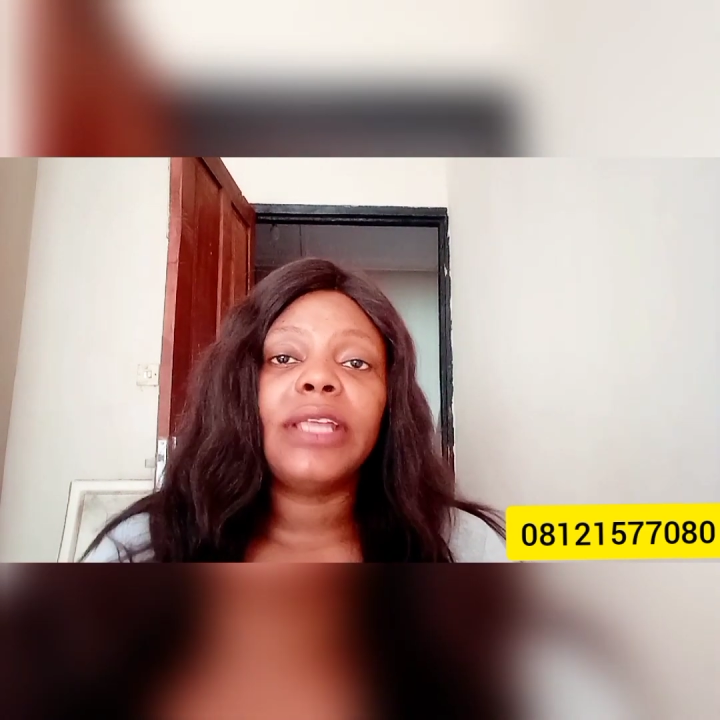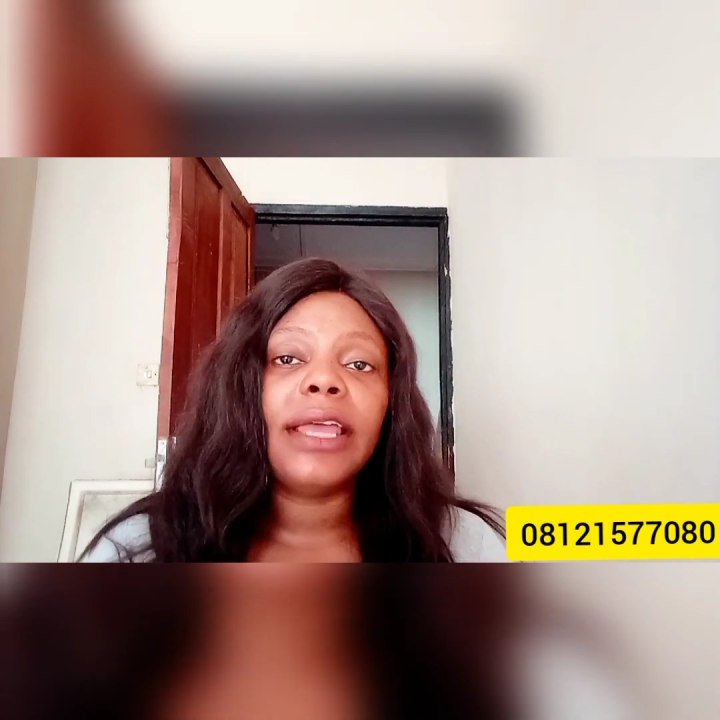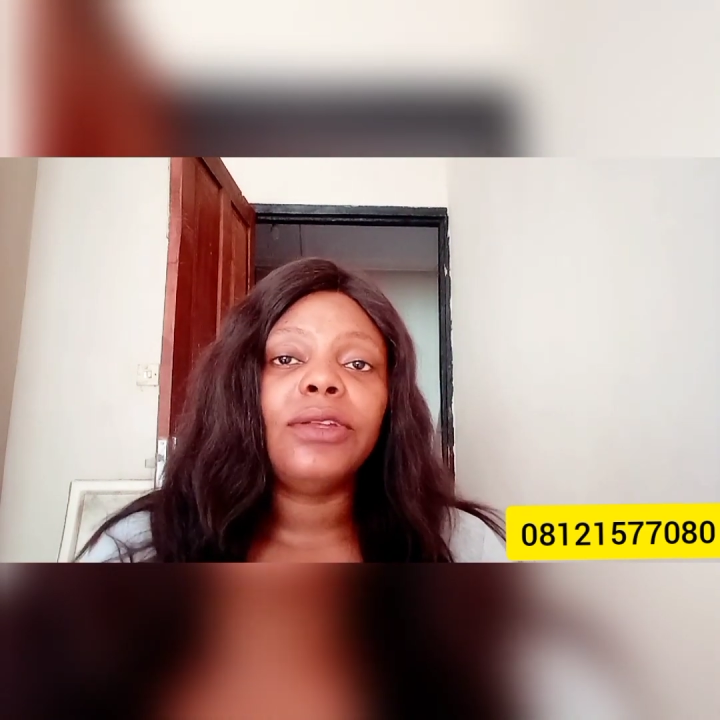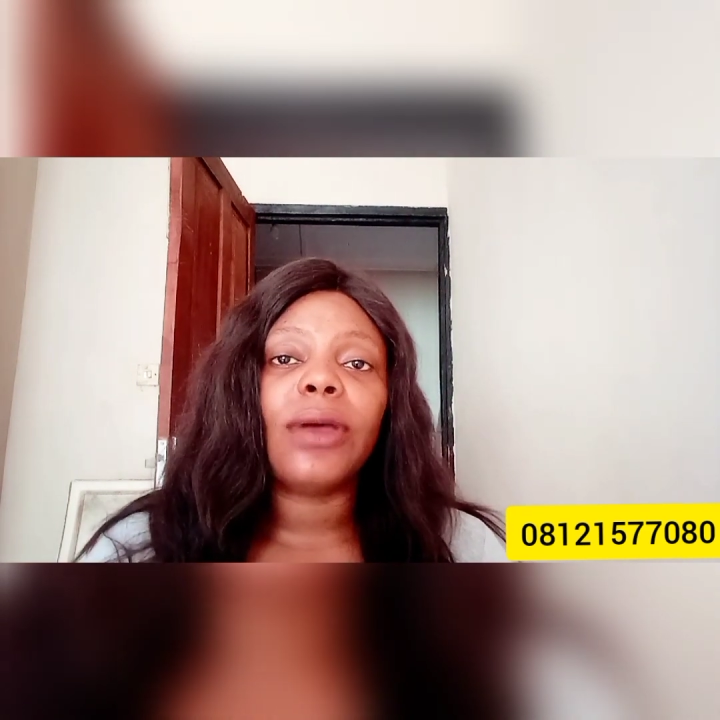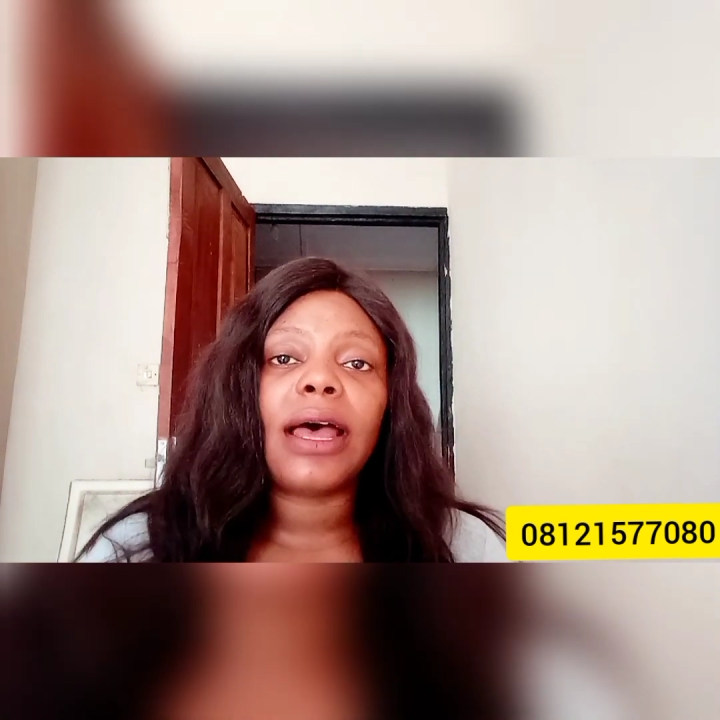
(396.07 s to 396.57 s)

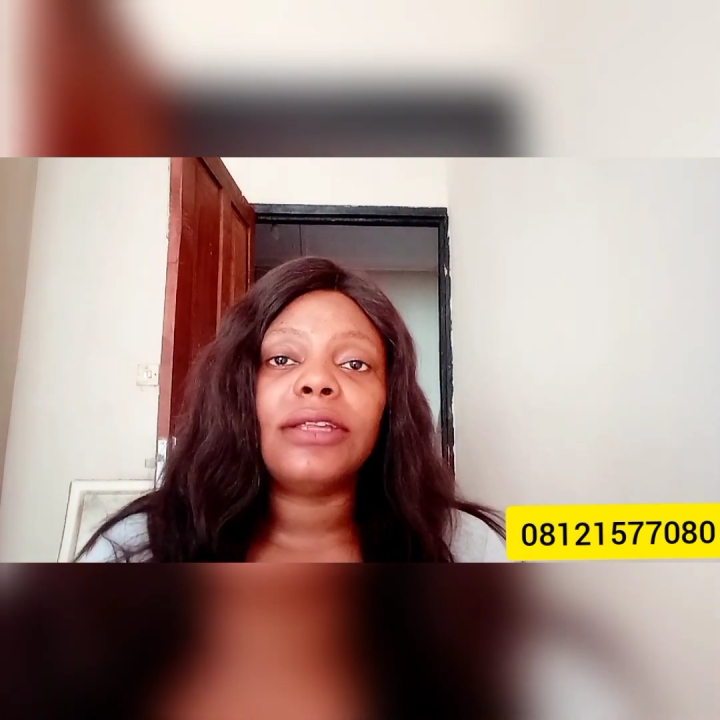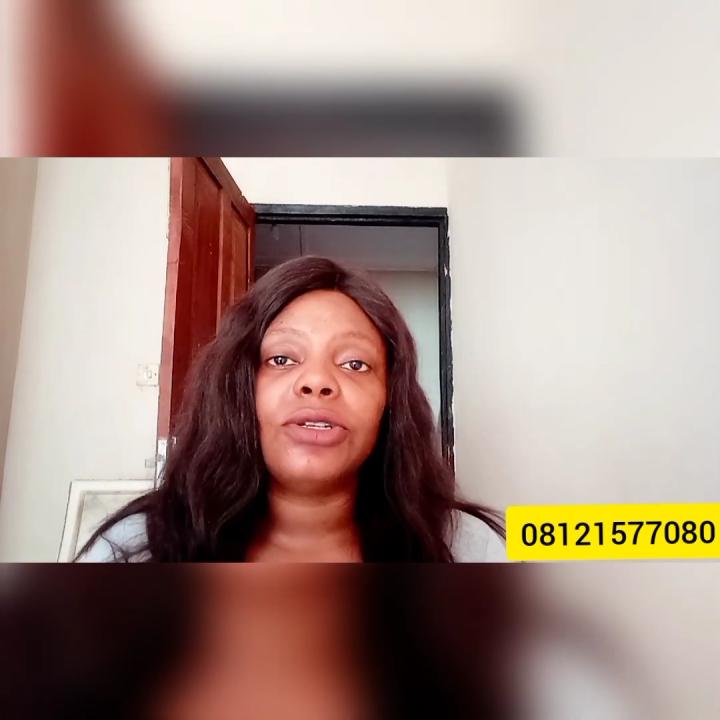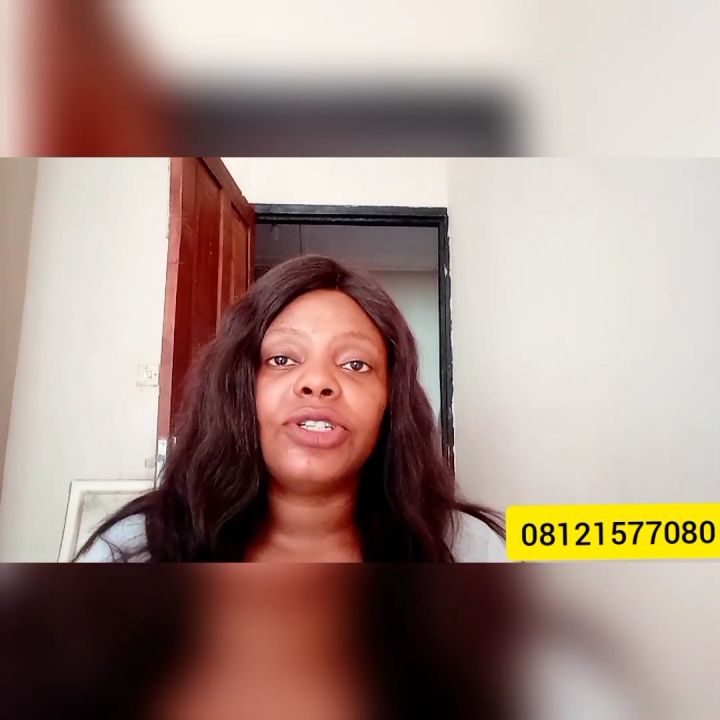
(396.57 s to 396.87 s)
Then you add your